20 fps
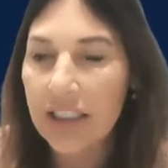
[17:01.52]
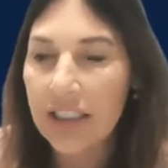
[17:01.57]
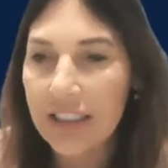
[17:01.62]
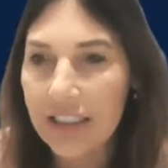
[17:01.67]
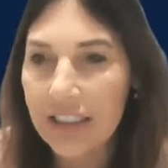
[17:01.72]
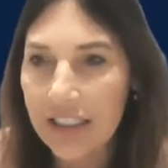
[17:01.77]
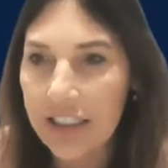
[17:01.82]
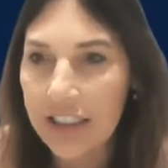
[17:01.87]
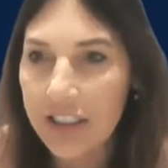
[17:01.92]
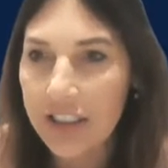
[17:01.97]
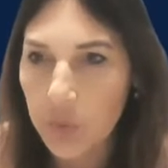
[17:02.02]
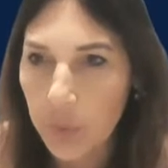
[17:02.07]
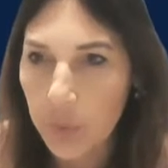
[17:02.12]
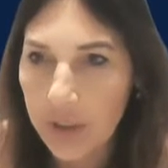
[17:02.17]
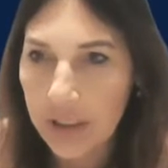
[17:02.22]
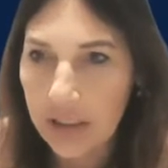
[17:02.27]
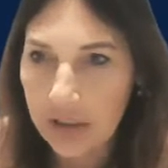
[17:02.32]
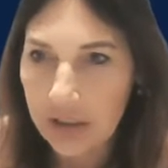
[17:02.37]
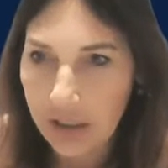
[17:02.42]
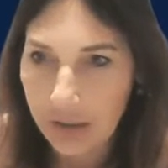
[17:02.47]

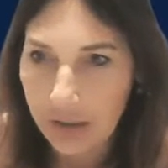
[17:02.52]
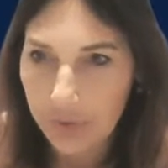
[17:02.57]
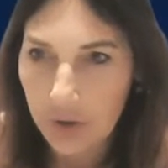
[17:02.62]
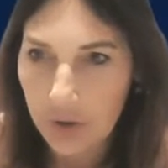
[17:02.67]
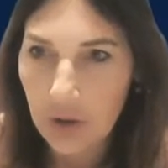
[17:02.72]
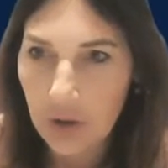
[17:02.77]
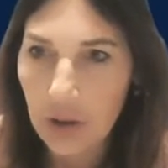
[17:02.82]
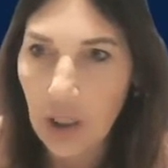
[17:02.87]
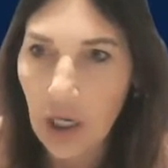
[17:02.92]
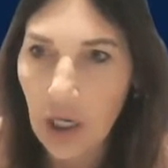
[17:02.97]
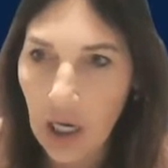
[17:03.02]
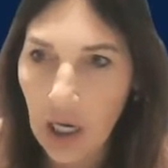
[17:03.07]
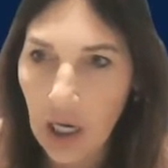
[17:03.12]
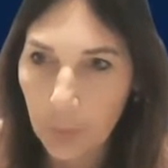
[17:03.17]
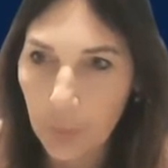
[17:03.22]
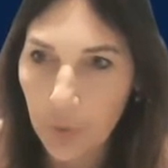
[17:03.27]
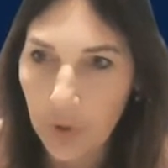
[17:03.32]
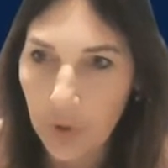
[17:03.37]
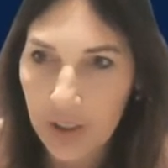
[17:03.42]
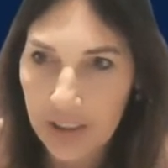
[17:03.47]
C-suite level
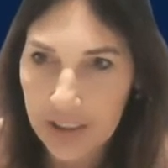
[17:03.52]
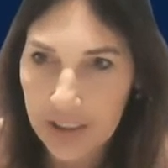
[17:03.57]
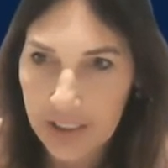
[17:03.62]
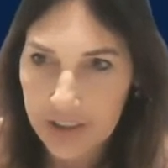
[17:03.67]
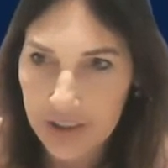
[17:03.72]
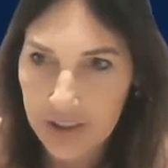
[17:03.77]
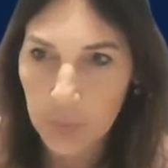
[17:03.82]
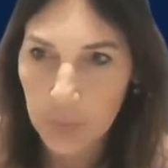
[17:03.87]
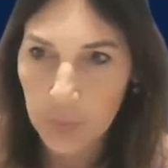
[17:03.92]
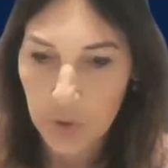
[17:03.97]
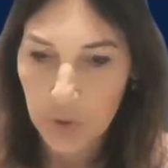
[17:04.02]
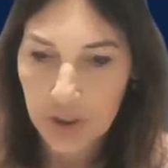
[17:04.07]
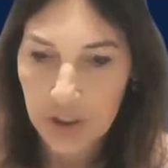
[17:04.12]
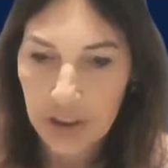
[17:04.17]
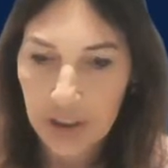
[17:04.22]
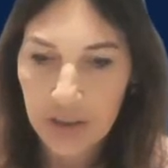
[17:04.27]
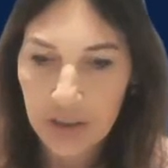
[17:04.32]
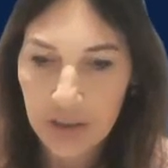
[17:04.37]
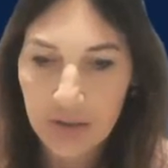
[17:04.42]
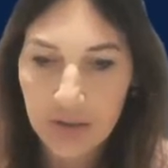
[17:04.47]
operating
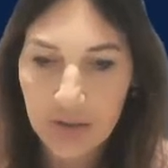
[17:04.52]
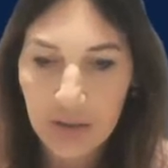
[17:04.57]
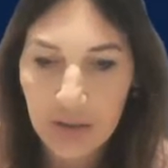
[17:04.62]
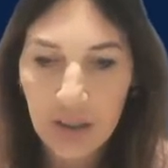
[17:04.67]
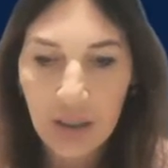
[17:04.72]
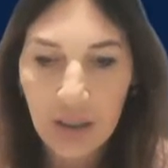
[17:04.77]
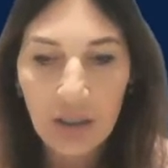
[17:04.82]
expertise.